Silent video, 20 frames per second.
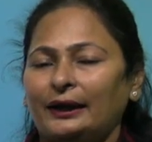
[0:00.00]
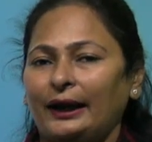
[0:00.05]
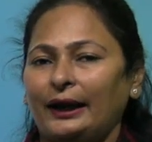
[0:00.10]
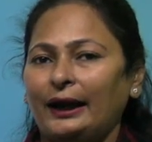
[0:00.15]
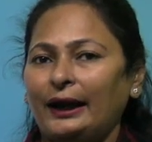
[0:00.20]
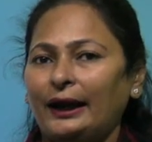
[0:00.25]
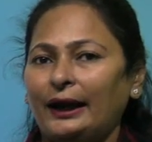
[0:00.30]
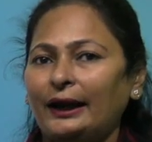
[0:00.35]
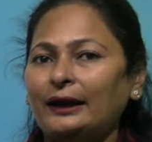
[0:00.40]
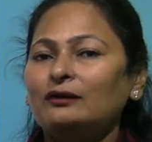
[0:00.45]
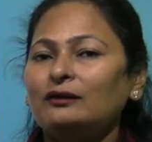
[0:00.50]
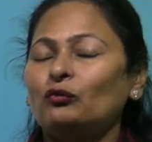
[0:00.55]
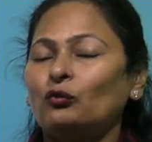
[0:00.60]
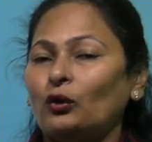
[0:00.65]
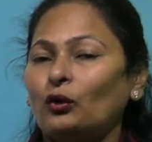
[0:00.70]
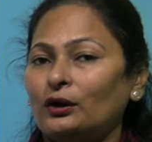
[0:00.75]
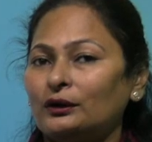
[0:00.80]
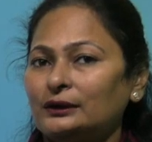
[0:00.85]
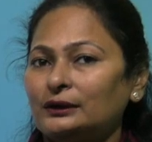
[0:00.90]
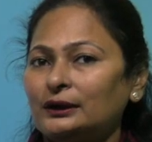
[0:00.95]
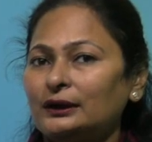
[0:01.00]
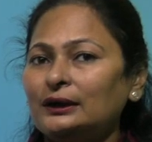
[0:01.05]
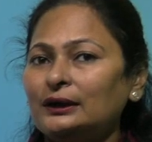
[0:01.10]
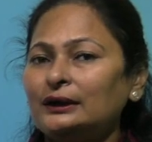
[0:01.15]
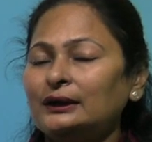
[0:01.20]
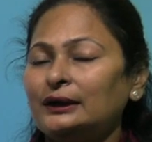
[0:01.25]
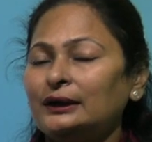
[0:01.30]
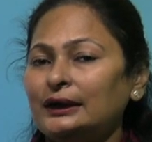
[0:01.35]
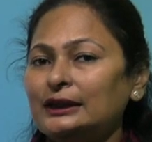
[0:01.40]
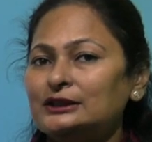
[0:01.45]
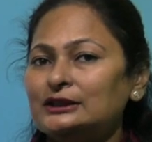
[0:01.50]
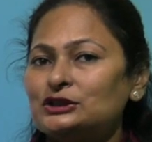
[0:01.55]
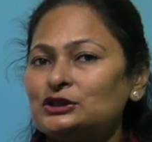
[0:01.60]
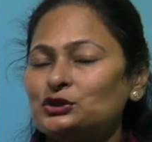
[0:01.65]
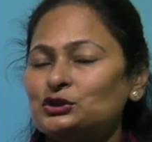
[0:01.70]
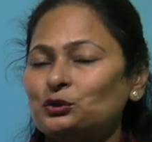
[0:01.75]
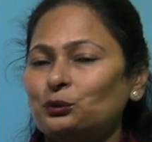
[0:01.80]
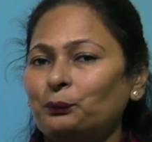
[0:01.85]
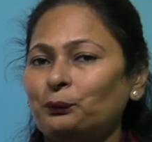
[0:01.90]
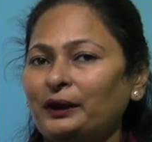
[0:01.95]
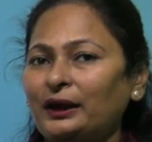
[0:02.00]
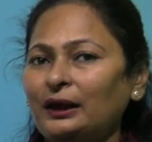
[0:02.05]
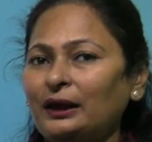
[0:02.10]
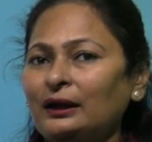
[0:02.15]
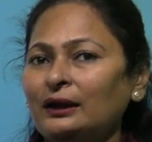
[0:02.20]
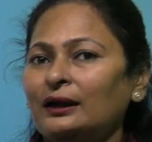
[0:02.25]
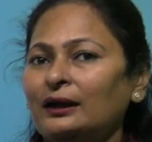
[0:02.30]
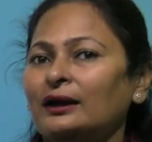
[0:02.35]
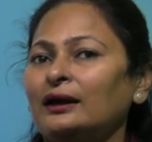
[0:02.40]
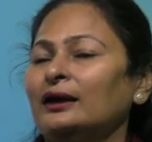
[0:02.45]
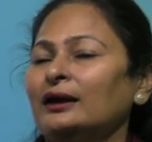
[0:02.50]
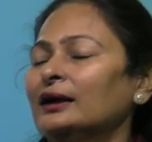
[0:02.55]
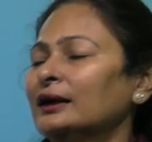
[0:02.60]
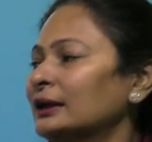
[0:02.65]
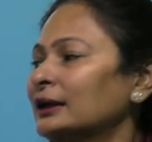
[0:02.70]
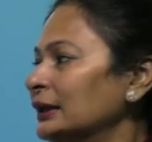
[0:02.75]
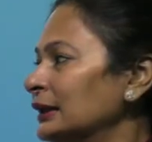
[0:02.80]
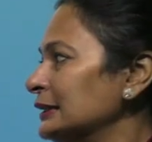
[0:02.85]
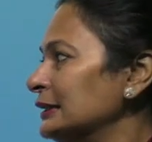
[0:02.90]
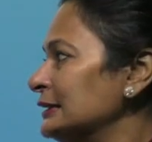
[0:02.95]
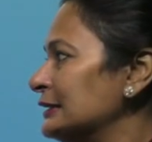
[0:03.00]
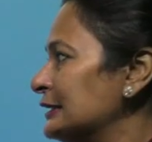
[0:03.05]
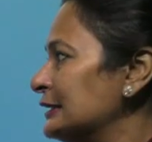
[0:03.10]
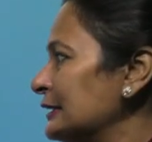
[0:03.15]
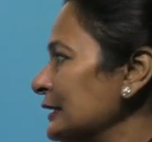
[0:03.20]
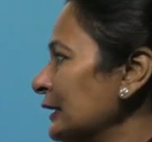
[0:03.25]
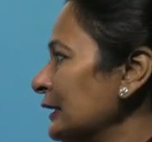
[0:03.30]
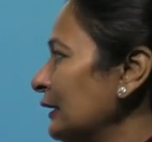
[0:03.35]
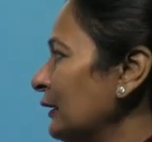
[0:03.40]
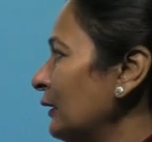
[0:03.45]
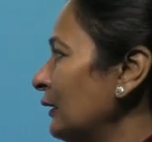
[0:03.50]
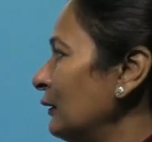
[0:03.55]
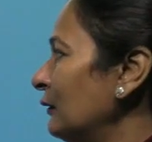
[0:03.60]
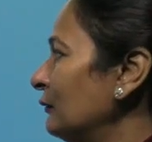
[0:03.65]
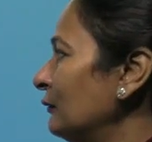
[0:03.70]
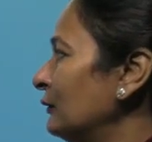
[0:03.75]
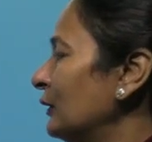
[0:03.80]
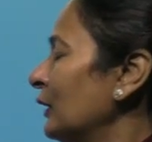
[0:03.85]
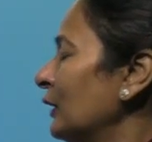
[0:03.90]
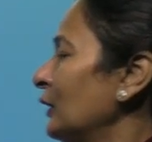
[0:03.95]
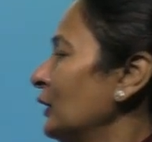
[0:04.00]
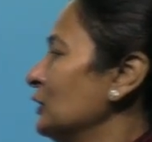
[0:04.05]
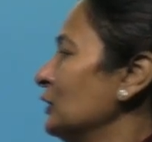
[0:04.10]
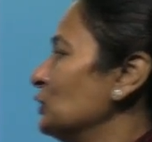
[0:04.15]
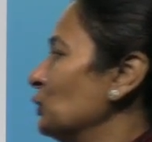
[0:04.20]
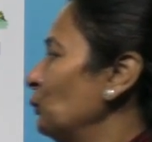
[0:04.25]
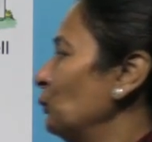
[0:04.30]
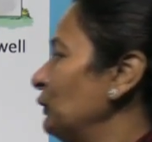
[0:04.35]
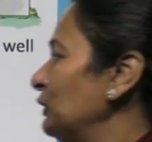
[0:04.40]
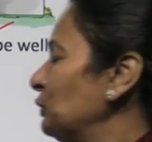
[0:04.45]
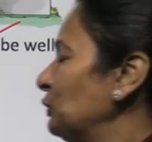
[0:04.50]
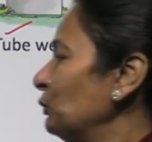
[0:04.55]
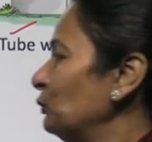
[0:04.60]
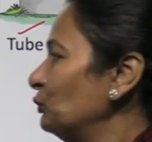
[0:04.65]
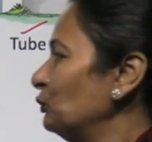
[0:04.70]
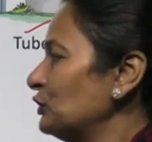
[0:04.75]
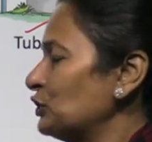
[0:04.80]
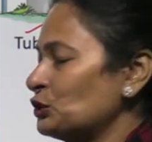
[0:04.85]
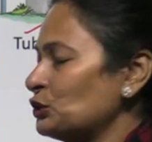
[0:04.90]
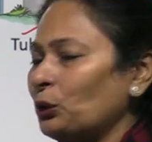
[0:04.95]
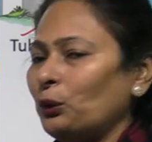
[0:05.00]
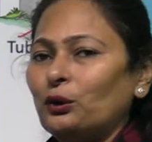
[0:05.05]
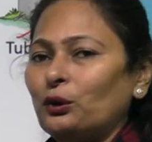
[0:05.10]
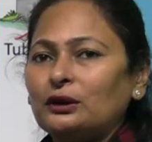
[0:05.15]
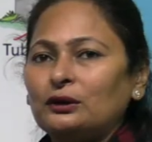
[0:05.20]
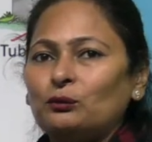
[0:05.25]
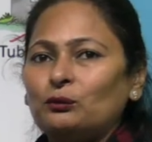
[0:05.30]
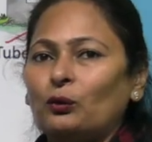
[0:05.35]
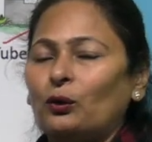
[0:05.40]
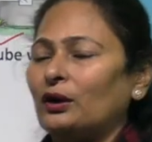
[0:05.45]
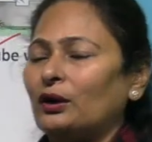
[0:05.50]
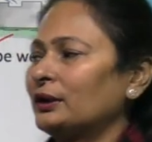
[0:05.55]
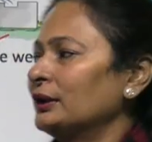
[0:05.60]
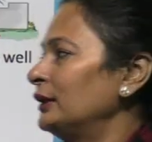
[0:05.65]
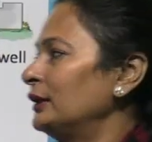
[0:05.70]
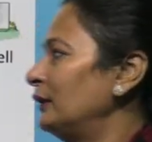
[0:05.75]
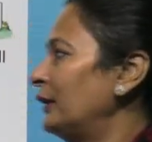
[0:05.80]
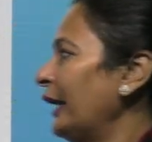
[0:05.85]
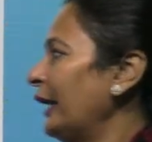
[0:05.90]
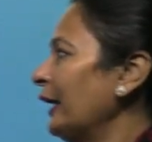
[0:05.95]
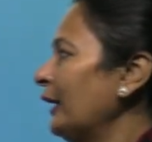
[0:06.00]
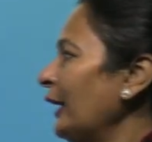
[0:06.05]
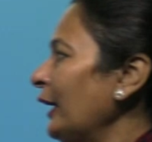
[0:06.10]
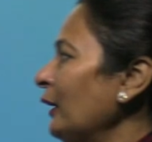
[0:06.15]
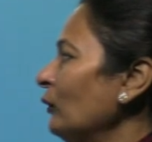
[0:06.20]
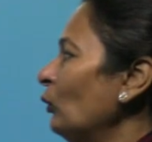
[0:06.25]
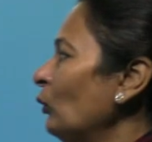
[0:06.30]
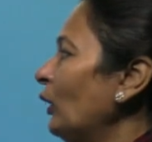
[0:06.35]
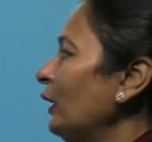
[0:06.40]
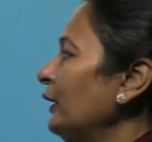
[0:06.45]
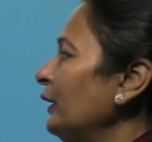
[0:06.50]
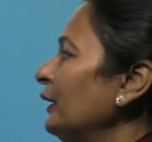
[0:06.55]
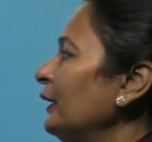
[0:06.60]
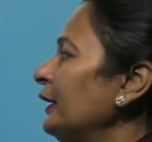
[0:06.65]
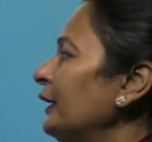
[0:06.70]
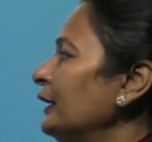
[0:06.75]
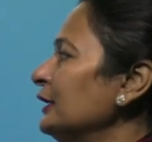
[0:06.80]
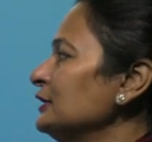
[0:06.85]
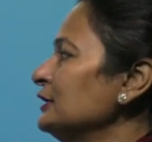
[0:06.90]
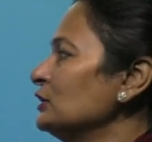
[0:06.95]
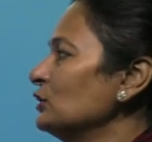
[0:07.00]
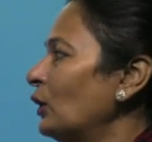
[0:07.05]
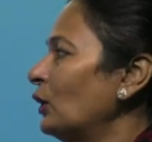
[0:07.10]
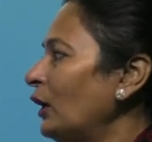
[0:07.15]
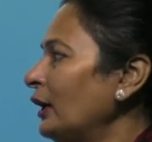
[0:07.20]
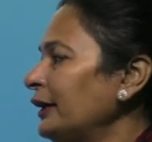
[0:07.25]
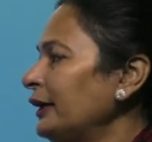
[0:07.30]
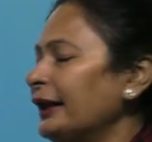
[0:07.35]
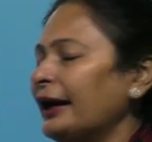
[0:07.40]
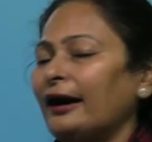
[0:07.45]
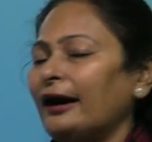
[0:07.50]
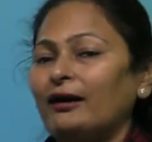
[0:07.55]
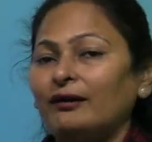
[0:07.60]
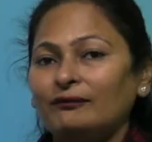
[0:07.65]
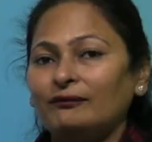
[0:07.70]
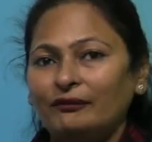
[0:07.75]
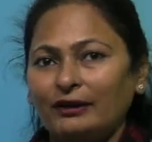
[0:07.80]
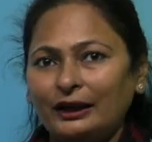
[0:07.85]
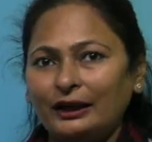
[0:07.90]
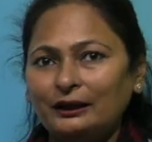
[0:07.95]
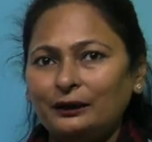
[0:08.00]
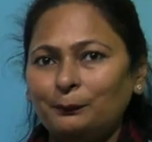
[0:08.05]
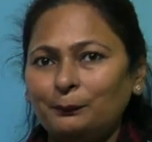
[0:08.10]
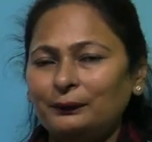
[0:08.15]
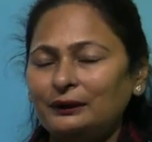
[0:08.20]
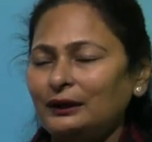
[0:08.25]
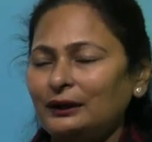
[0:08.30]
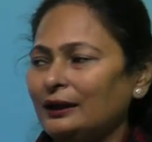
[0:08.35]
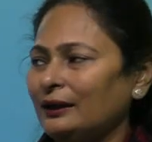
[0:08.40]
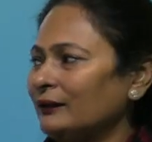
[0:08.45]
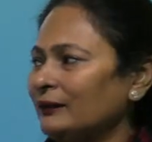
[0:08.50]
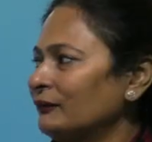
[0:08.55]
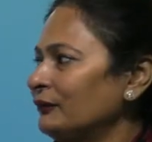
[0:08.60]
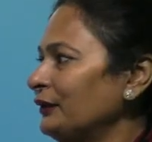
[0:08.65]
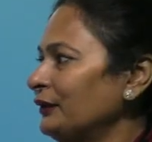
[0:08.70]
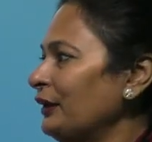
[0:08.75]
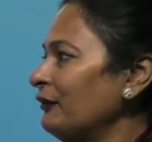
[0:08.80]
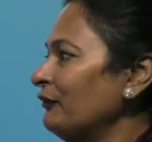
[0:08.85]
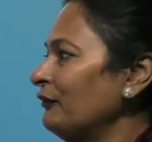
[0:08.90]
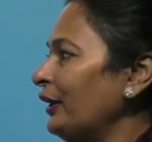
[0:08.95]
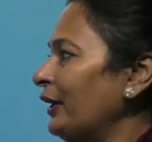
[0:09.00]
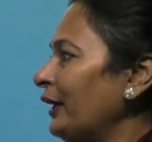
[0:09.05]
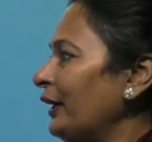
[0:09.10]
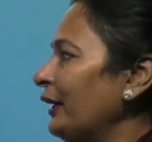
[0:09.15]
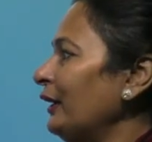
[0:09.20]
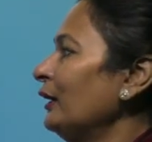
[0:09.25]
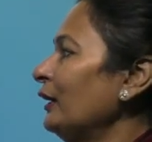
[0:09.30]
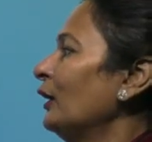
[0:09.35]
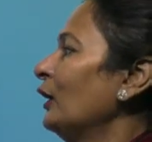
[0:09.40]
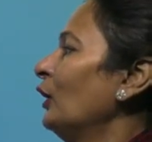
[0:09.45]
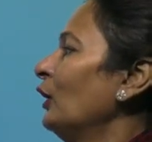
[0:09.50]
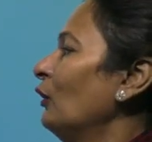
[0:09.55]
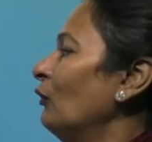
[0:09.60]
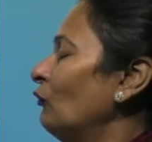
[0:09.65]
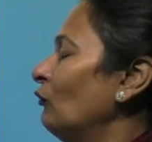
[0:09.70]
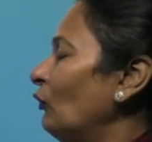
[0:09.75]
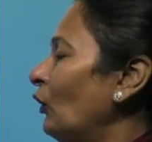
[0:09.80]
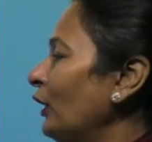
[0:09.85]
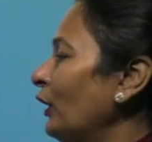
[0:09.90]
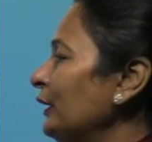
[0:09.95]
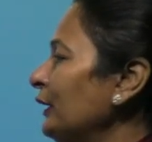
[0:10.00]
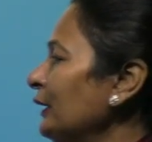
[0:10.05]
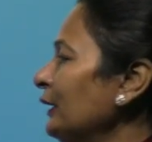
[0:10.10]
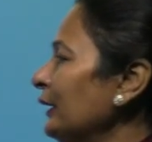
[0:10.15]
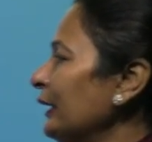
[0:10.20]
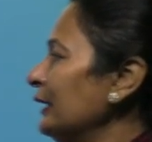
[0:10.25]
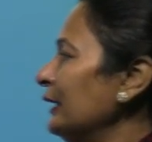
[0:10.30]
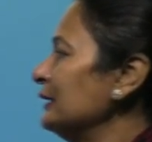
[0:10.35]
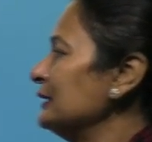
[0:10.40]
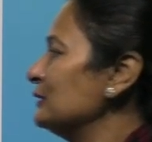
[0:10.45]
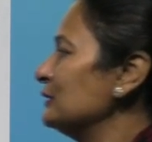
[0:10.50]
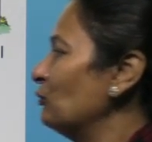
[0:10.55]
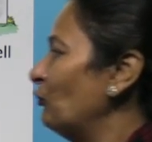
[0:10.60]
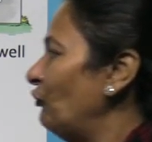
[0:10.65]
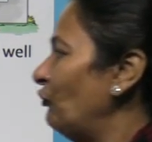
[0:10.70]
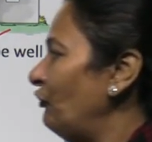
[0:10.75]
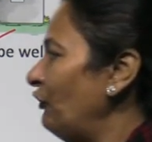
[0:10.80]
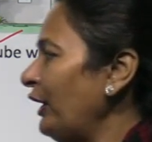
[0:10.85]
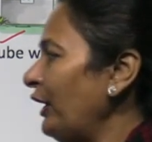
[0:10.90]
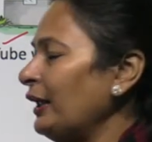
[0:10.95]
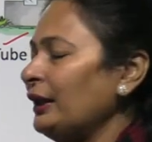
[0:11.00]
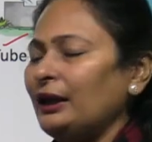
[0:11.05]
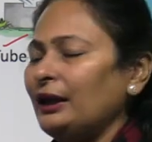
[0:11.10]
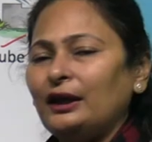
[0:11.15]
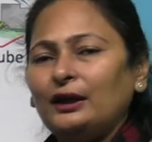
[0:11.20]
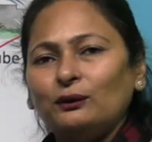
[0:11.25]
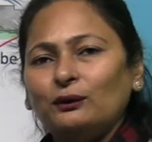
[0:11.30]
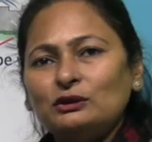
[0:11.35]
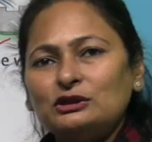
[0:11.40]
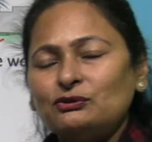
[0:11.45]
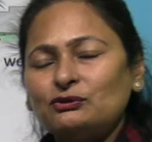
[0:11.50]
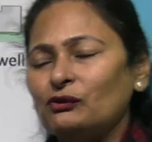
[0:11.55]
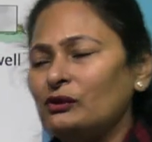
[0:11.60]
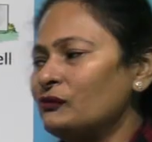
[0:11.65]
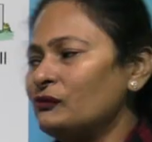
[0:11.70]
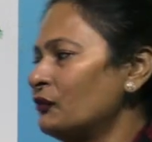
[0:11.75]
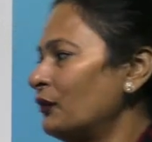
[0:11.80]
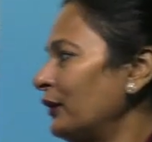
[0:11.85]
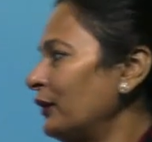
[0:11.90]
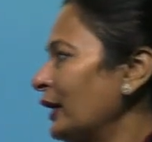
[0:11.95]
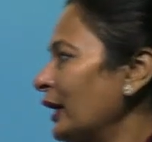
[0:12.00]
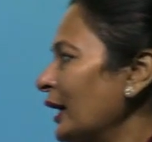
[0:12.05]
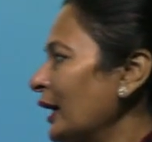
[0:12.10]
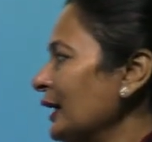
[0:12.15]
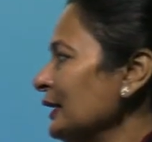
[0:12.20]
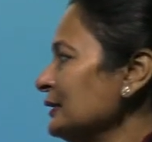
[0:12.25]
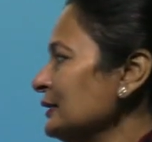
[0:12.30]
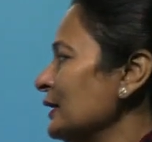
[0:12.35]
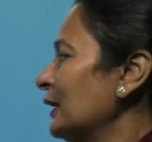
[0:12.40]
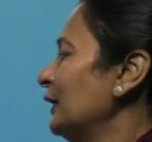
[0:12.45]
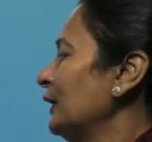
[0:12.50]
and water needs to be conserved. So we should store the water. Drinking water, it is not available everywhere. Water is very useful for us.